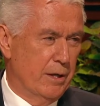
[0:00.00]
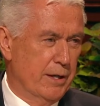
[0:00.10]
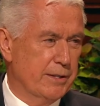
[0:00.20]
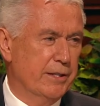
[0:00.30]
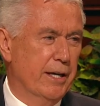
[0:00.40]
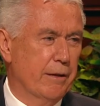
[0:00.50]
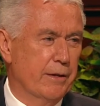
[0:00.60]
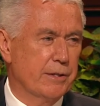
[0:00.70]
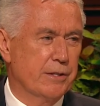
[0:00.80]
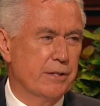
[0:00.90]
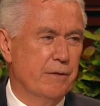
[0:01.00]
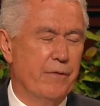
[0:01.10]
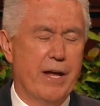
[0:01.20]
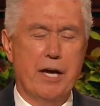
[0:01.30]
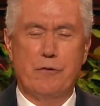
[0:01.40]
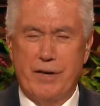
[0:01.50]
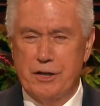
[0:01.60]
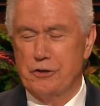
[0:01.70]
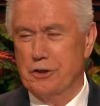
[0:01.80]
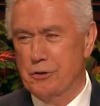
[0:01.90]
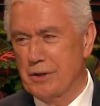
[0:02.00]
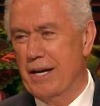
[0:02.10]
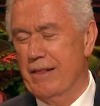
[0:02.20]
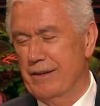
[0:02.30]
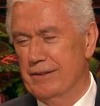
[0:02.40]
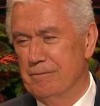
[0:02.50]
Let's take this adventure together.